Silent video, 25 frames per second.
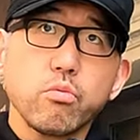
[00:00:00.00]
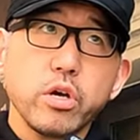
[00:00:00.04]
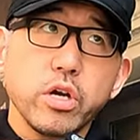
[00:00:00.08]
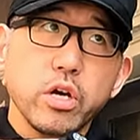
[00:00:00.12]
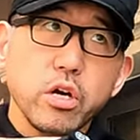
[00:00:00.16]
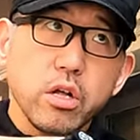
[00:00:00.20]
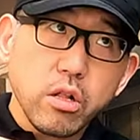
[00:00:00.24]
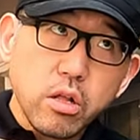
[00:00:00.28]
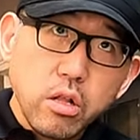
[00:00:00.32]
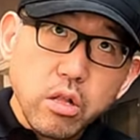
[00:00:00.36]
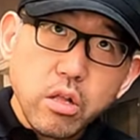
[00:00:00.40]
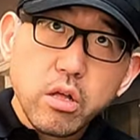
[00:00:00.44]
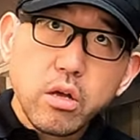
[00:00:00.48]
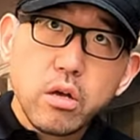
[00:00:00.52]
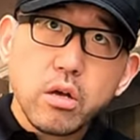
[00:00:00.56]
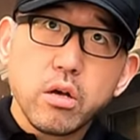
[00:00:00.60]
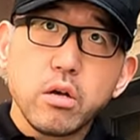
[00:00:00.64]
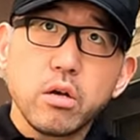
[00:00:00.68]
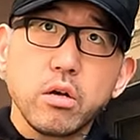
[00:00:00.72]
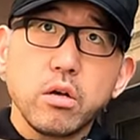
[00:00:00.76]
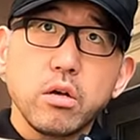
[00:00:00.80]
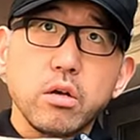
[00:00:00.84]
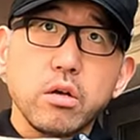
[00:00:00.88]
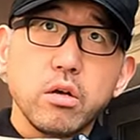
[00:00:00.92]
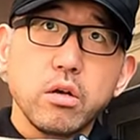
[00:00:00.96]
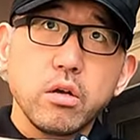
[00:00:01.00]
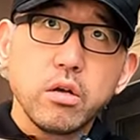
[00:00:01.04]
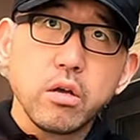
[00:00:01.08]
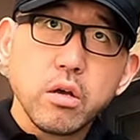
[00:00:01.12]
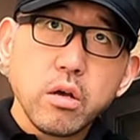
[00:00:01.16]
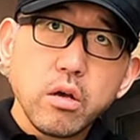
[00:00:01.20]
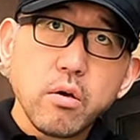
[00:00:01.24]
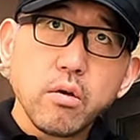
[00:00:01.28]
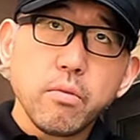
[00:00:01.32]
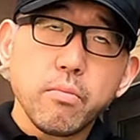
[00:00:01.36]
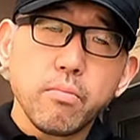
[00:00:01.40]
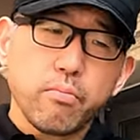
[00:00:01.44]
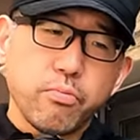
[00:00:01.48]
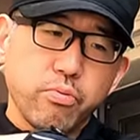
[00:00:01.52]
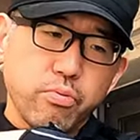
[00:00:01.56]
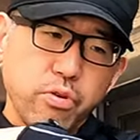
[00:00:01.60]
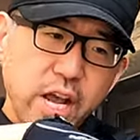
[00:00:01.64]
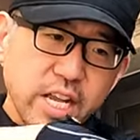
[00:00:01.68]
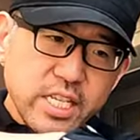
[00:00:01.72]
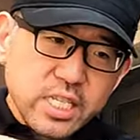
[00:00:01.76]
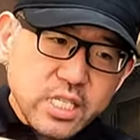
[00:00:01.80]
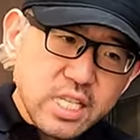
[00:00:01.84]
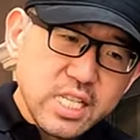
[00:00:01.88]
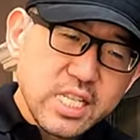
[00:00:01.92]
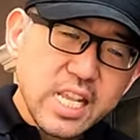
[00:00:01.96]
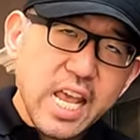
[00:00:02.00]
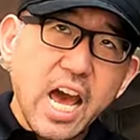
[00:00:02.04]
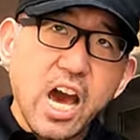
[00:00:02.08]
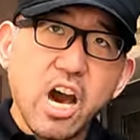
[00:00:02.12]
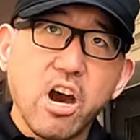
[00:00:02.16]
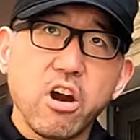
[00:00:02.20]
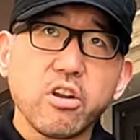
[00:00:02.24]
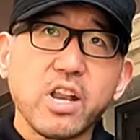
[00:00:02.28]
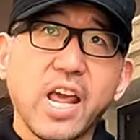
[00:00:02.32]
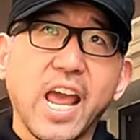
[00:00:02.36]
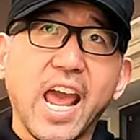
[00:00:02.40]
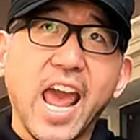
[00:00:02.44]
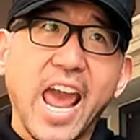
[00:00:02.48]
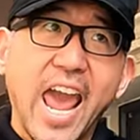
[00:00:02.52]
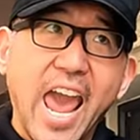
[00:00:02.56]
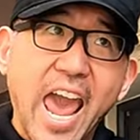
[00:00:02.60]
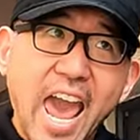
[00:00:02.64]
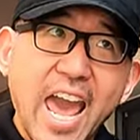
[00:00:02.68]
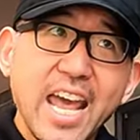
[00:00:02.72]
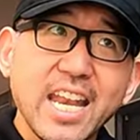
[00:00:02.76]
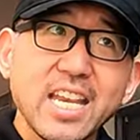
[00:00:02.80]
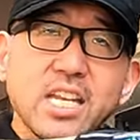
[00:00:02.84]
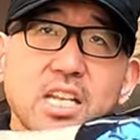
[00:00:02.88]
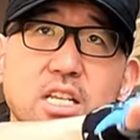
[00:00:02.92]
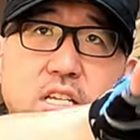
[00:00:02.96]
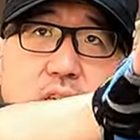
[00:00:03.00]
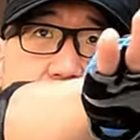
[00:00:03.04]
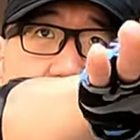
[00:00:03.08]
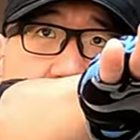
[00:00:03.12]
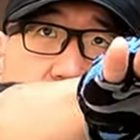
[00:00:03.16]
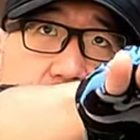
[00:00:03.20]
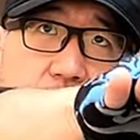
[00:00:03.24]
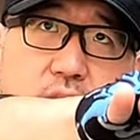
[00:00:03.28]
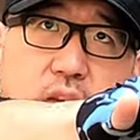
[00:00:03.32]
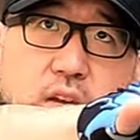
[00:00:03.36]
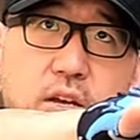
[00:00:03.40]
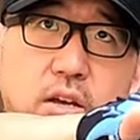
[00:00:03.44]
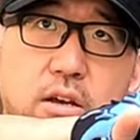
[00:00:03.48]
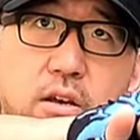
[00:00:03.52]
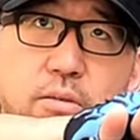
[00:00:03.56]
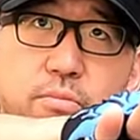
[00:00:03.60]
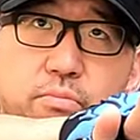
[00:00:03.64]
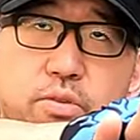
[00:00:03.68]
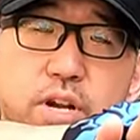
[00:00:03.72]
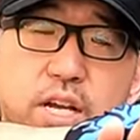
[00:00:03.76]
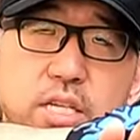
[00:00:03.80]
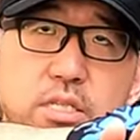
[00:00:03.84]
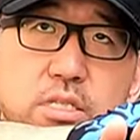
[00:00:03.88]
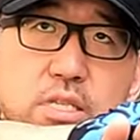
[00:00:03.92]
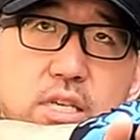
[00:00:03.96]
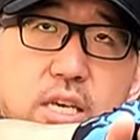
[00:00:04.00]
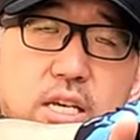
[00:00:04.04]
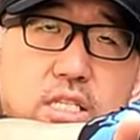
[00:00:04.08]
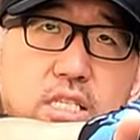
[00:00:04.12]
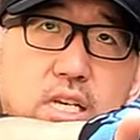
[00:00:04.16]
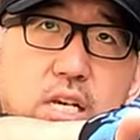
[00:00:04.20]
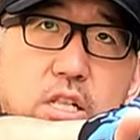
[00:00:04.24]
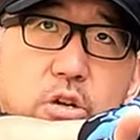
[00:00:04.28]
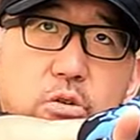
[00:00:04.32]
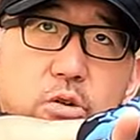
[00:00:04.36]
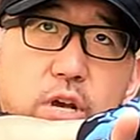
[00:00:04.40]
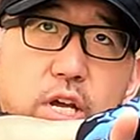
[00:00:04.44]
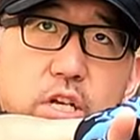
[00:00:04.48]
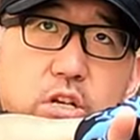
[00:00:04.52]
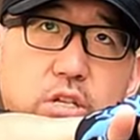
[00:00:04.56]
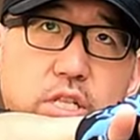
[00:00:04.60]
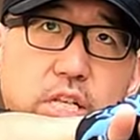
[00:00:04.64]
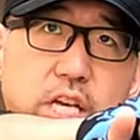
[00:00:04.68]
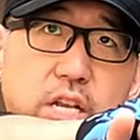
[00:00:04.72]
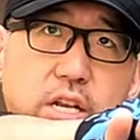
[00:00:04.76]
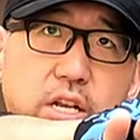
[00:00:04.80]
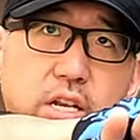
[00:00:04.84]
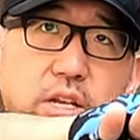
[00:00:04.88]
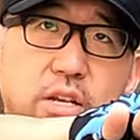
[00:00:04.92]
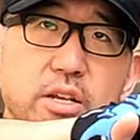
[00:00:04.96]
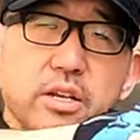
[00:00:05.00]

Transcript: will press it down and press the accelerator.